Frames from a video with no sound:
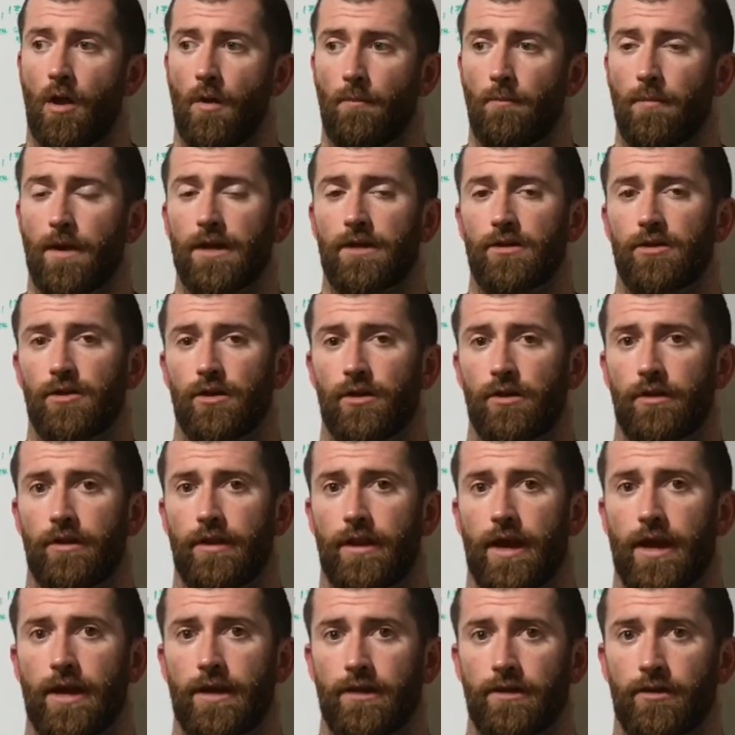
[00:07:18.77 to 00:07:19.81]
Make sure
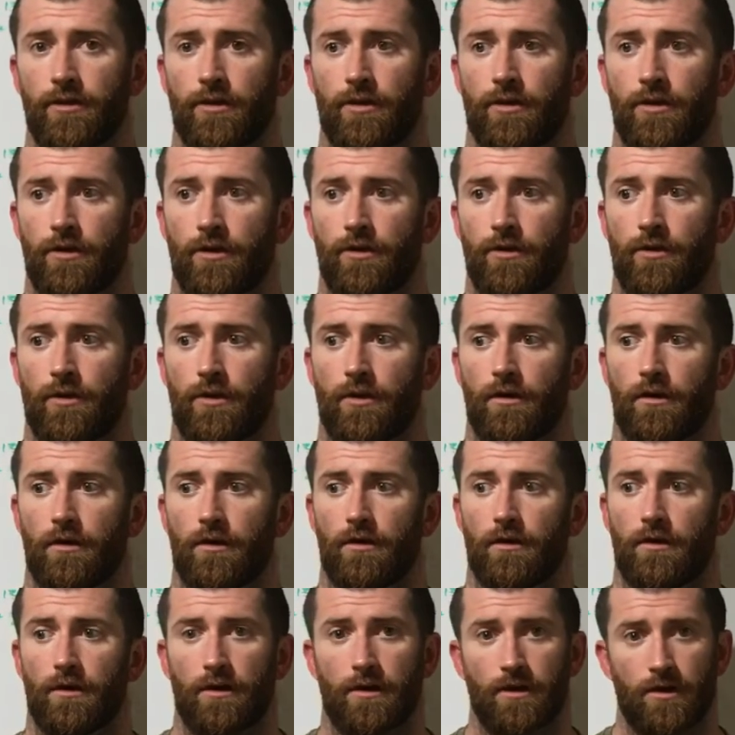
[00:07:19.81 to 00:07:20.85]
that
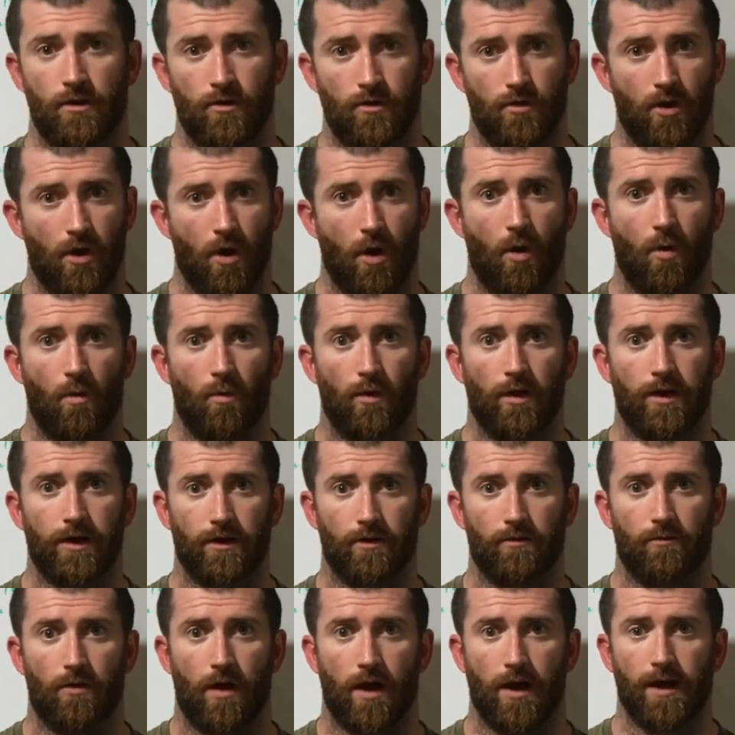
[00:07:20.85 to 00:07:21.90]
you know where
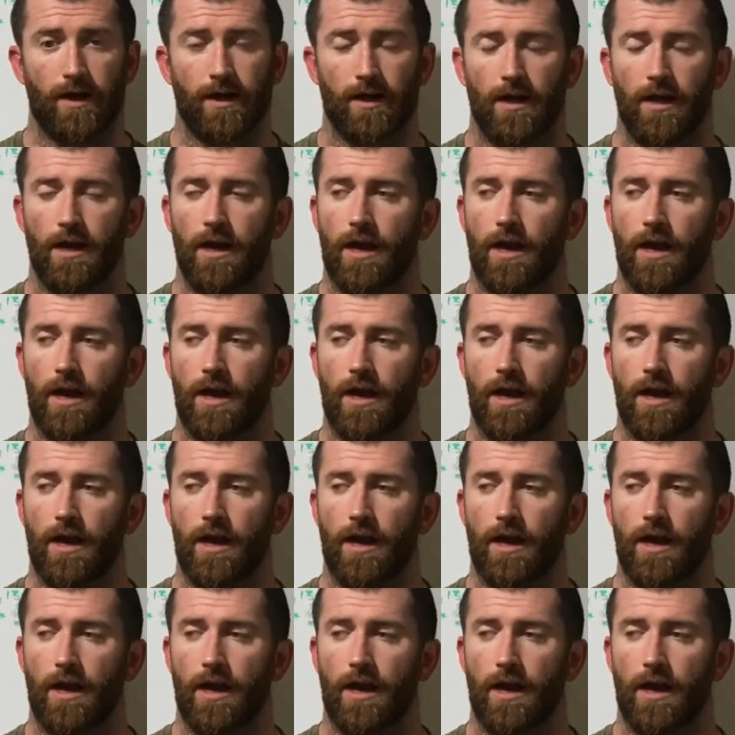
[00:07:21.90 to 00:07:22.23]
you're running,